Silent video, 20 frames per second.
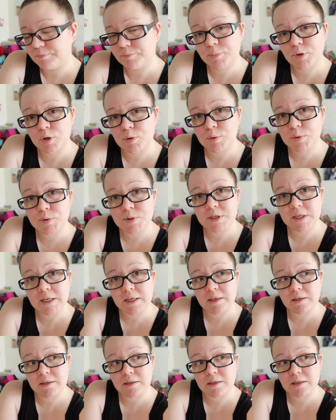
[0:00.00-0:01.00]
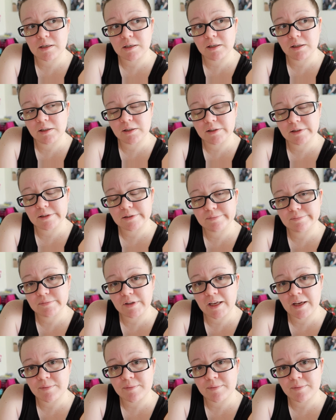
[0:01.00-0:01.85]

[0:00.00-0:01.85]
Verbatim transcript: perusing uh,